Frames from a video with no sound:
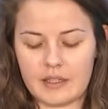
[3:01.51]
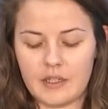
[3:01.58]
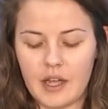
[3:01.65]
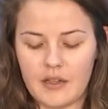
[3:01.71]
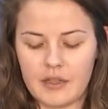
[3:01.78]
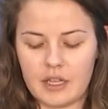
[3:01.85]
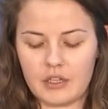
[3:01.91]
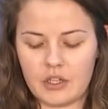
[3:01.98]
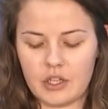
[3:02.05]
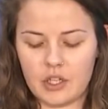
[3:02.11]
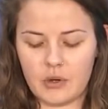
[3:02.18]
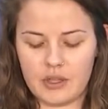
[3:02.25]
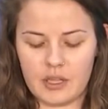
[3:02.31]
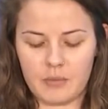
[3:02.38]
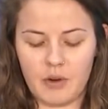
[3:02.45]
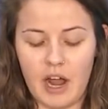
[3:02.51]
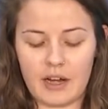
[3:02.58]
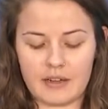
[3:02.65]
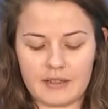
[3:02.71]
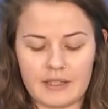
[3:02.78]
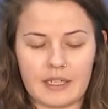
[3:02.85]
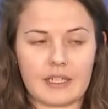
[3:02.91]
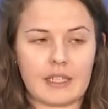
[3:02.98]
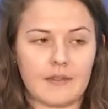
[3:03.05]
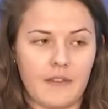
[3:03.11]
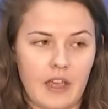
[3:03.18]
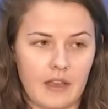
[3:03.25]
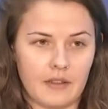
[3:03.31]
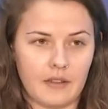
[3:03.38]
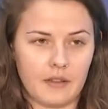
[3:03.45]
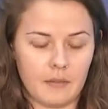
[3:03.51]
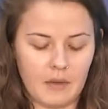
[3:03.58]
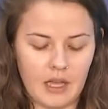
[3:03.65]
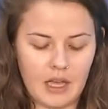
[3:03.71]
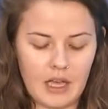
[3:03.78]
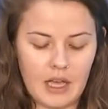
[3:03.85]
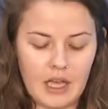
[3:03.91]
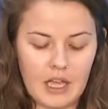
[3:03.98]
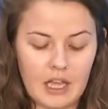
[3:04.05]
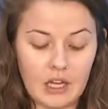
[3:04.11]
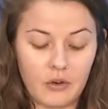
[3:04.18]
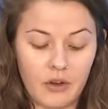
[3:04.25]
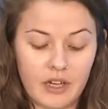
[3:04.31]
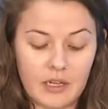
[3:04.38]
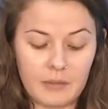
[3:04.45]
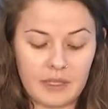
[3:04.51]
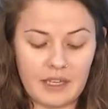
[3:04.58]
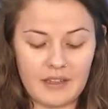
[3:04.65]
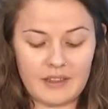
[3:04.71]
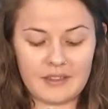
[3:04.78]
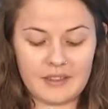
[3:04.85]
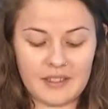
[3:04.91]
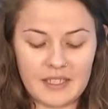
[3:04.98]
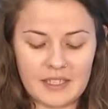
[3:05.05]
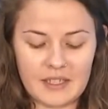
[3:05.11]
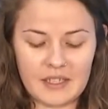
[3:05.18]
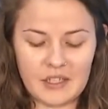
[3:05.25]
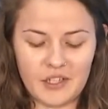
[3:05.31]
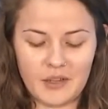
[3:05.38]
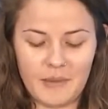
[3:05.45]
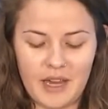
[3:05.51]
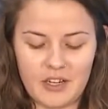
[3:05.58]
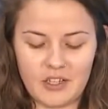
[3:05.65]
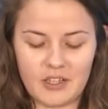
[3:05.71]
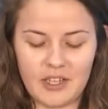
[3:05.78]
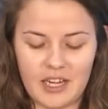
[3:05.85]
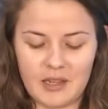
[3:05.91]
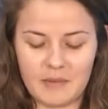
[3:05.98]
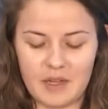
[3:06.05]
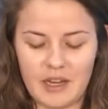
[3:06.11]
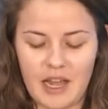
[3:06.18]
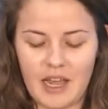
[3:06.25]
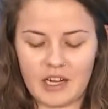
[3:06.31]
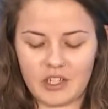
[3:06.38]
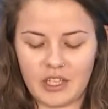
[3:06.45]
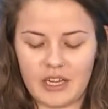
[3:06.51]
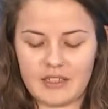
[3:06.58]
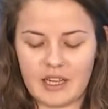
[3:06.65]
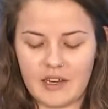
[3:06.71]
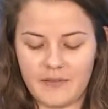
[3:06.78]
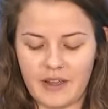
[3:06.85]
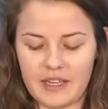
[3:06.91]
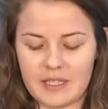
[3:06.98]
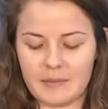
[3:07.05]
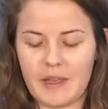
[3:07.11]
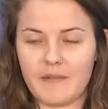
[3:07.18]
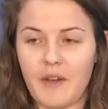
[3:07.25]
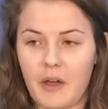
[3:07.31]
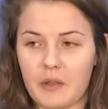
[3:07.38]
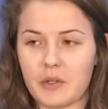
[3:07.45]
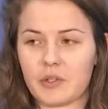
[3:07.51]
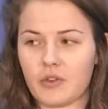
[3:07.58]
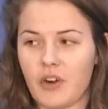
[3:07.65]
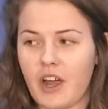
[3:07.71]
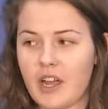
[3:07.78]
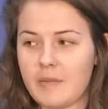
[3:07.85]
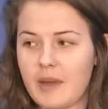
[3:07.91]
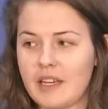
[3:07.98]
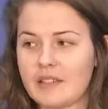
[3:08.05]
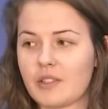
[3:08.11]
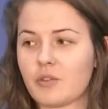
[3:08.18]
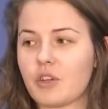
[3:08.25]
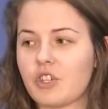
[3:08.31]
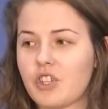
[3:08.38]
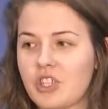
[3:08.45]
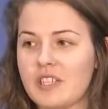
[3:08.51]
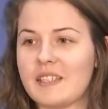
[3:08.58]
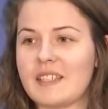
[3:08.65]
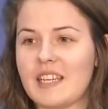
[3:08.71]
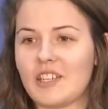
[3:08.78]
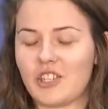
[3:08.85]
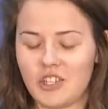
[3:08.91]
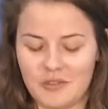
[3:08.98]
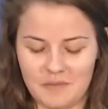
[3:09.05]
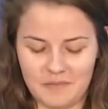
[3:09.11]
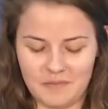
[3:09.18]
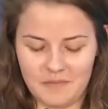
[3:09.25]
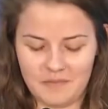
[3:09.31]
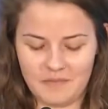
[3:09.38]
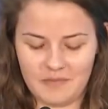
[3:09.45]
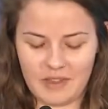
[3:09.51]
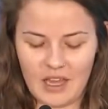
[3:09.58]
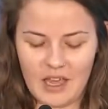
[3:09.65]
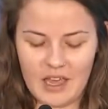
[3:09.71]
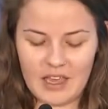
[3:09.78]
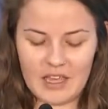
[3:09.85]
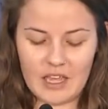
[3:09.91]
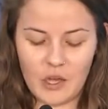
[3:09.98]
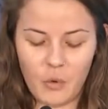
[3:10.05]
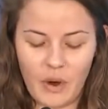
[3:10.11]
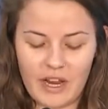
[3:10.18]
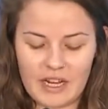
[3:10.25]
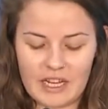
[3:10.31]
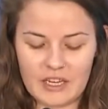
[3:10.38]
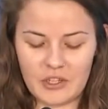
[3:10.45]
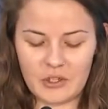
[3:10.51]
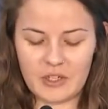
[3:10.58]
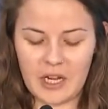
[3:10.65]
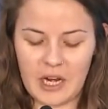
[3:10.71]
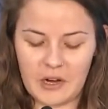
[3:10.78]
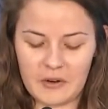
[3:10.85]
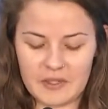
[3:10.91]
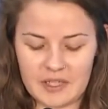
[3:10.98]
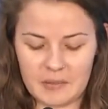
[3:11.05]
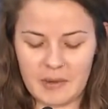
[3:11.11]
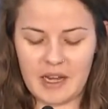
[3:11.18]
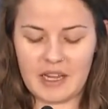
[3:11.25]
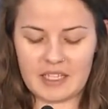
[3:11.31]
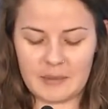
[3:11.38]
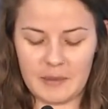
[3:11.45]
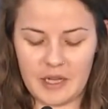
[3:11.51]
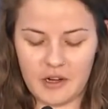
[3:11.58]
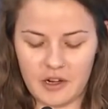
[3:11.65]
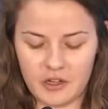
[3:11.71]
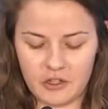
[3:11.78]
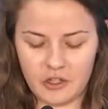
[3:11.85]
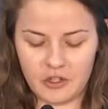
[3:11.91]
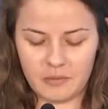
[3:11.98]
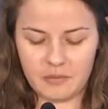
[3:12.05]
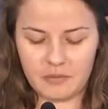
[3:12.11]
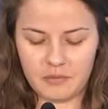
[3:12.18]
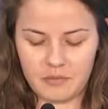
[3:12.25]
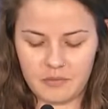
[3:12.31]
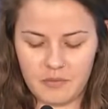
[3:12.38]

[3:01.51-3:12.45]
has nothing to do with him practicing his faith, incredibly, this 62 page indictment actually identifies my father's crime as Christianization, equating it to terrorism and espionage.